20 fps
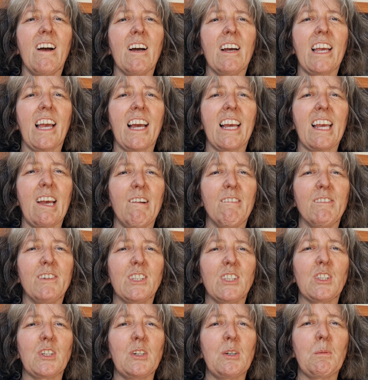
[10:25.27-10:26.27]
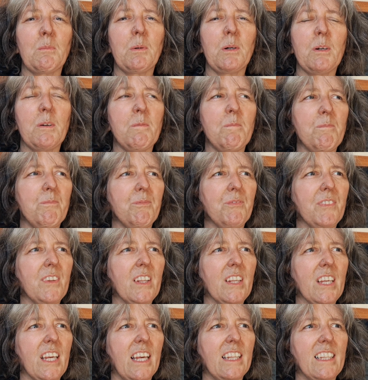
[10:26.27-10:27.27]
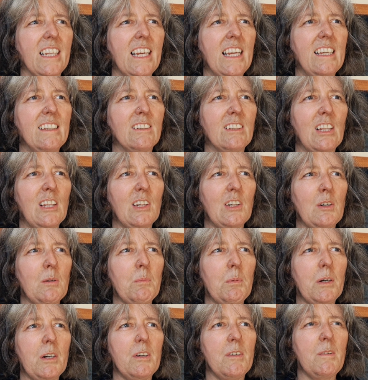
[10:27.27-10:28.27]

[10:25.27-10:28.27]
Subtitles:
get a canvas up, get the easel up,